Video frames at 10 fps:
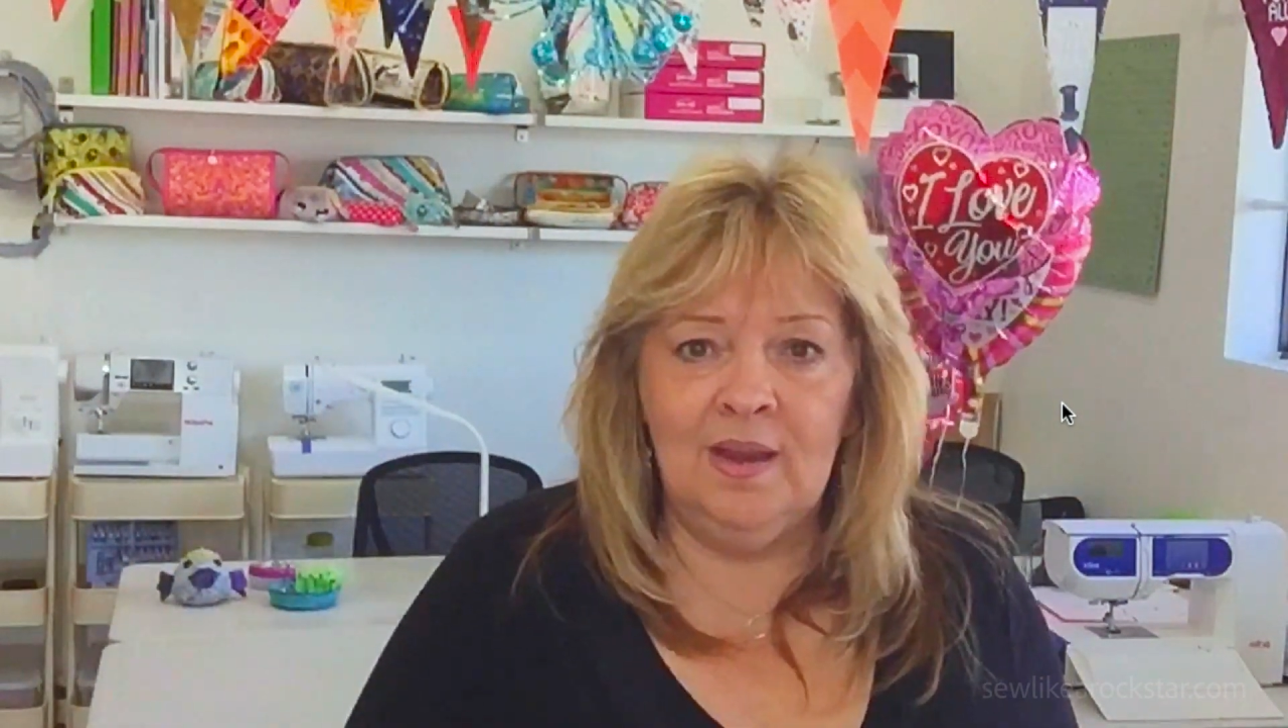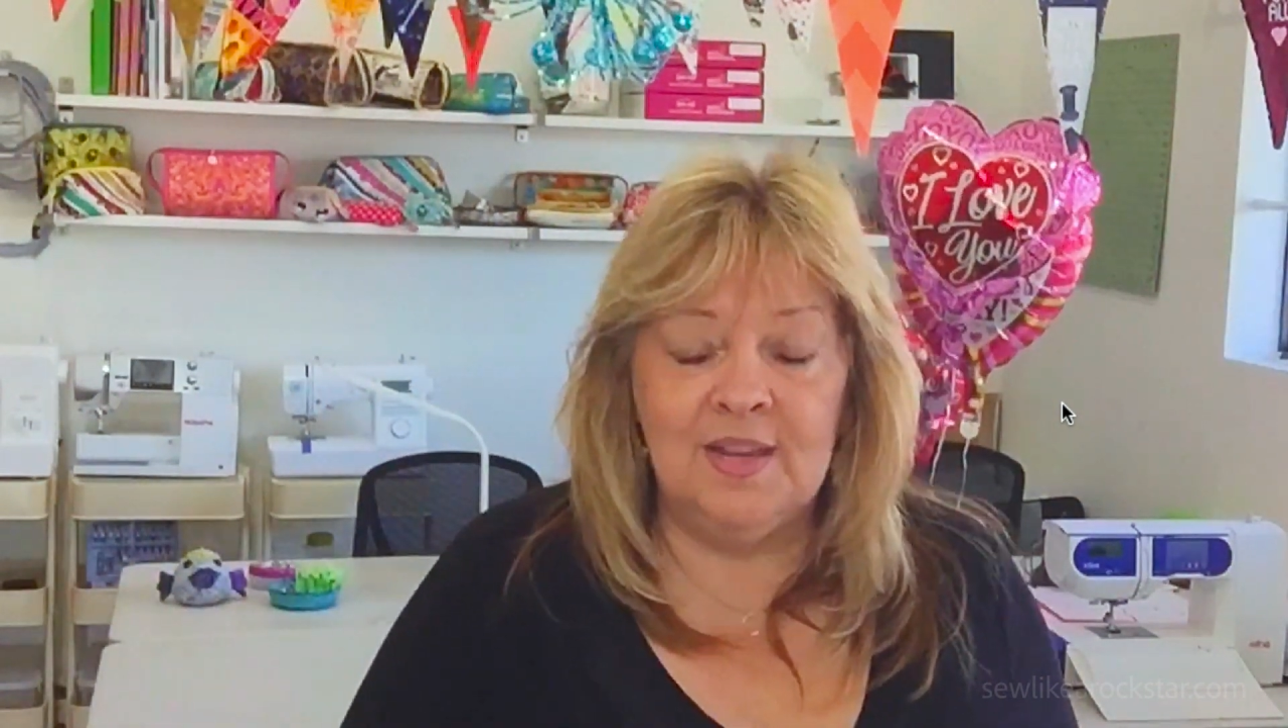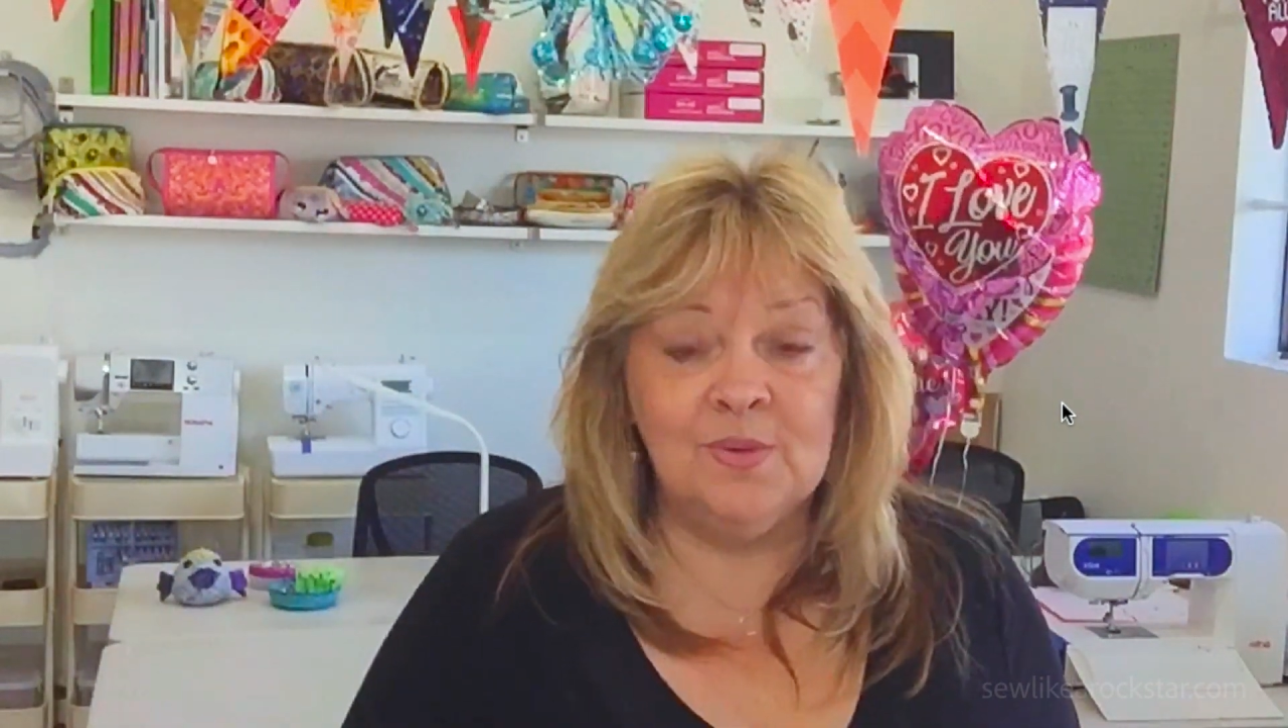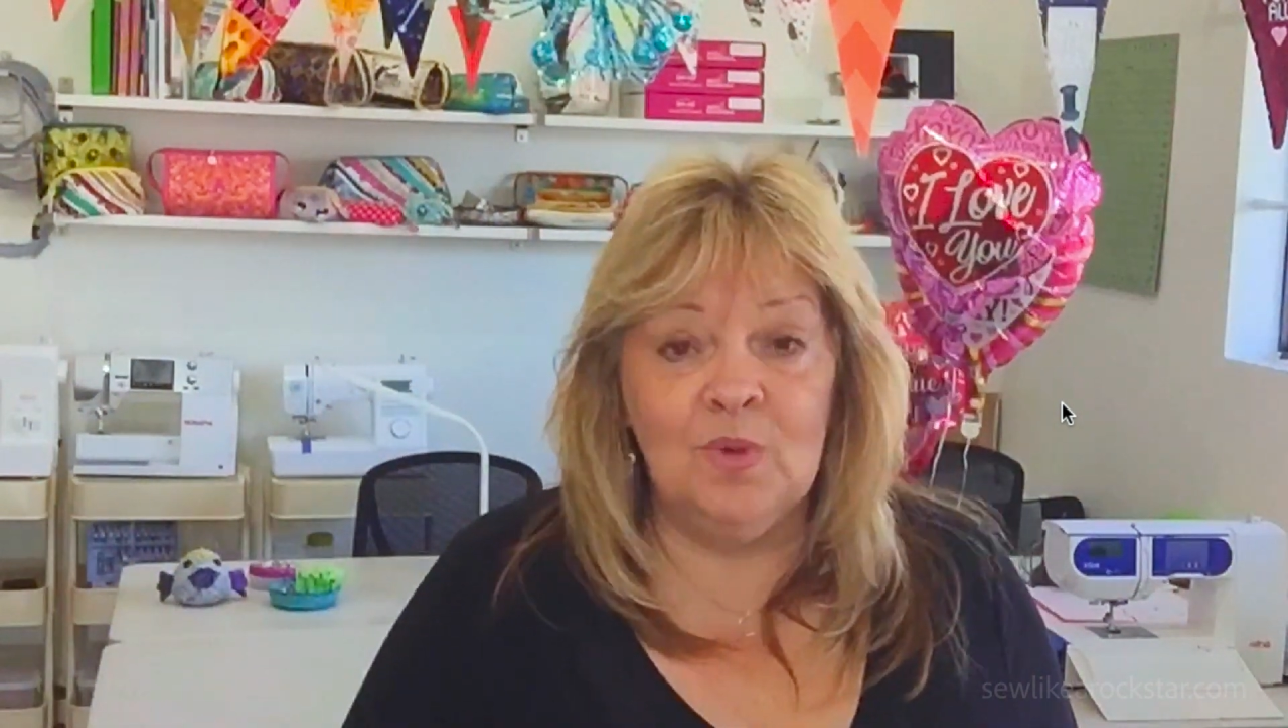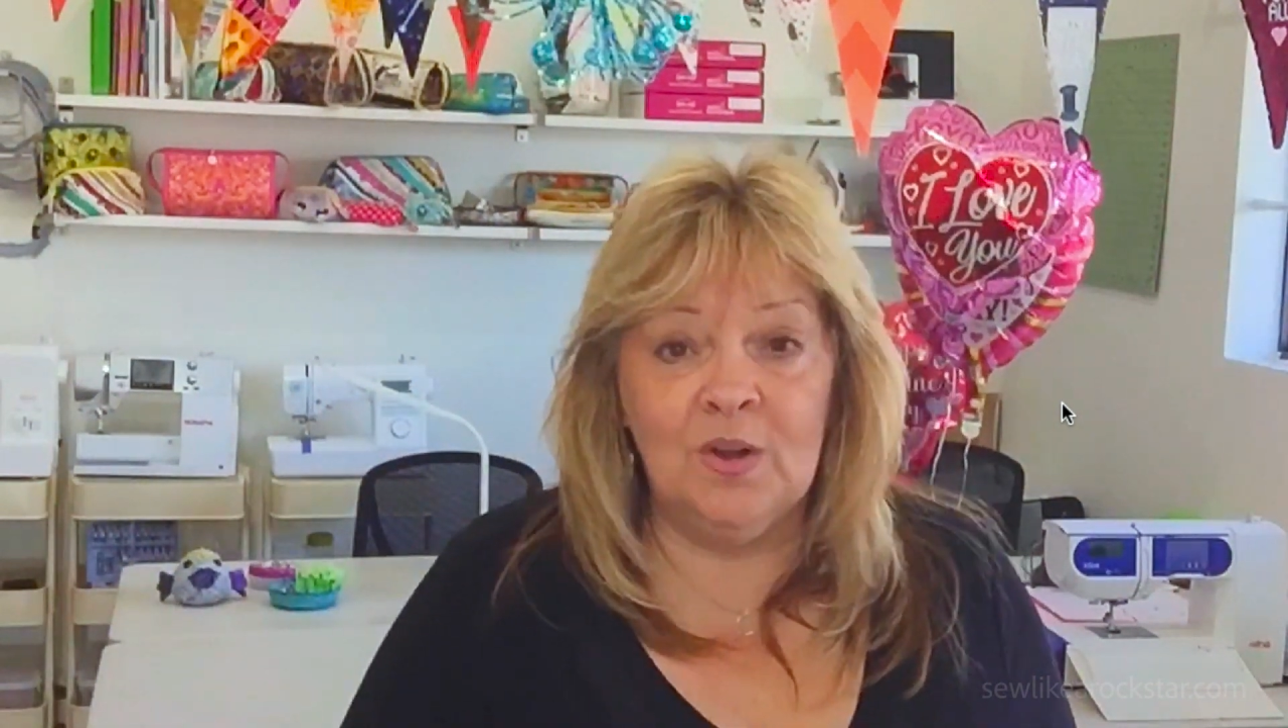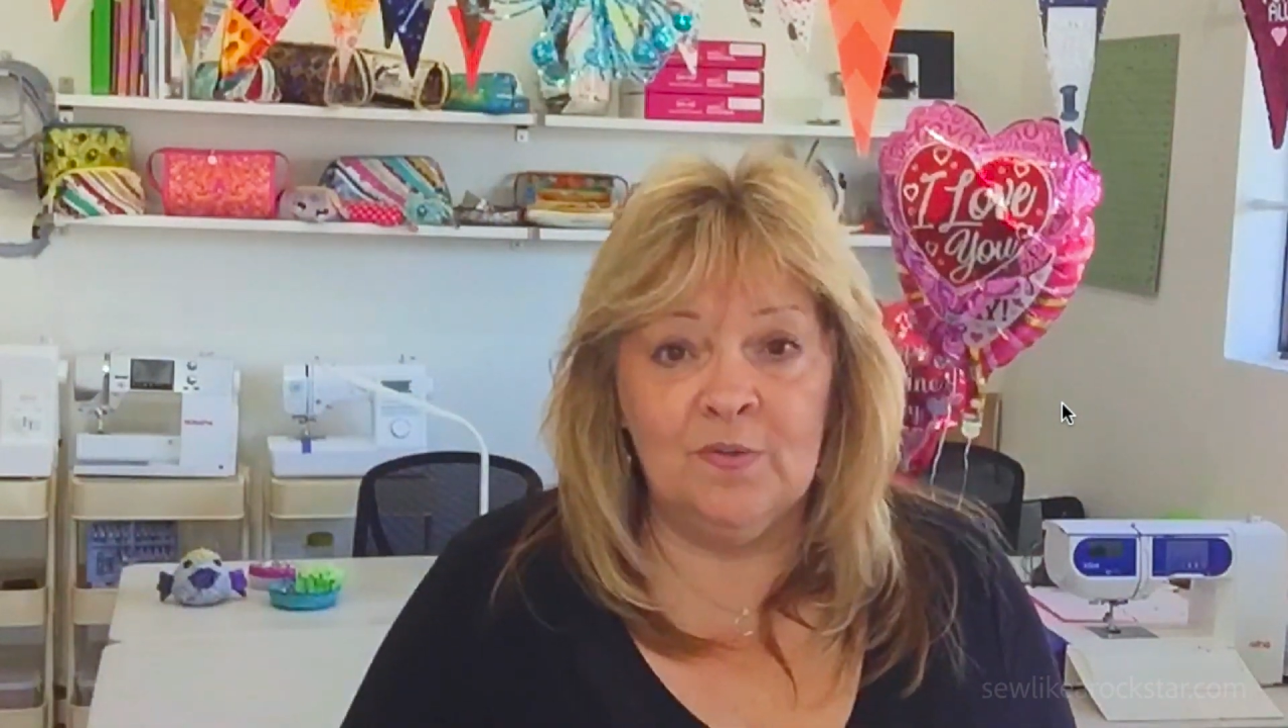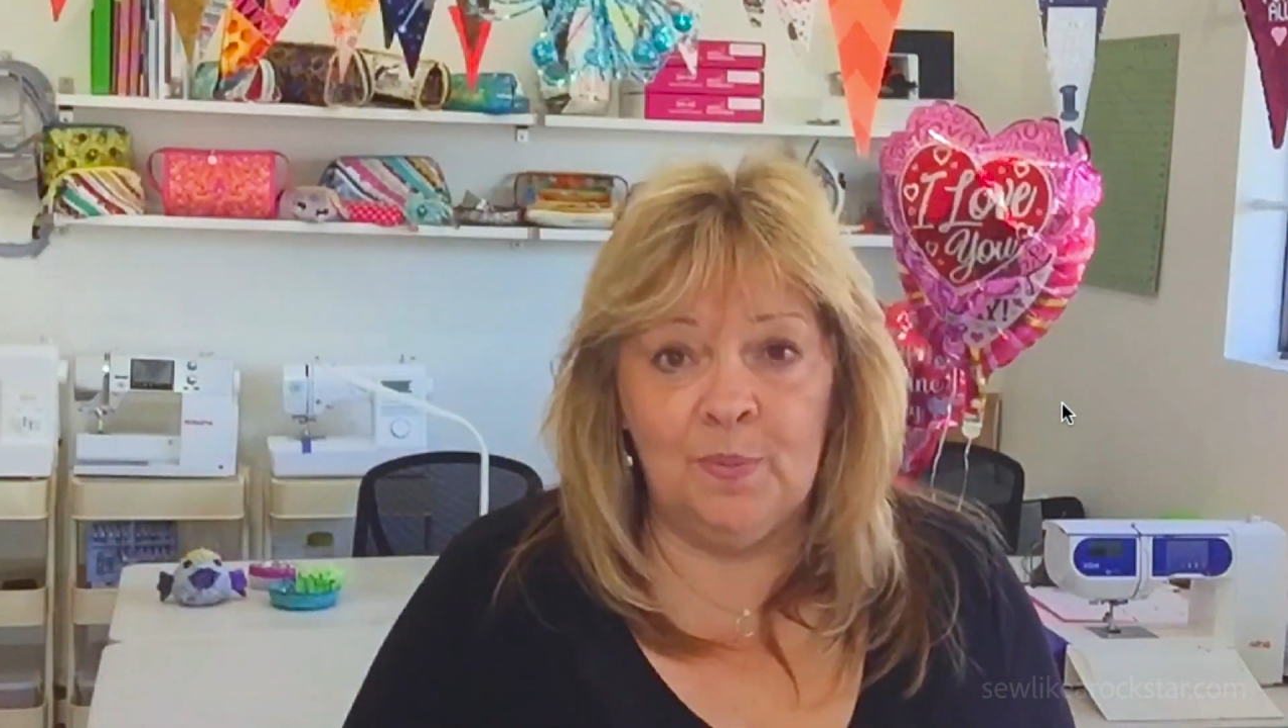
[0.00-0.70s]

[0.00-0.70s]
It's a wonderful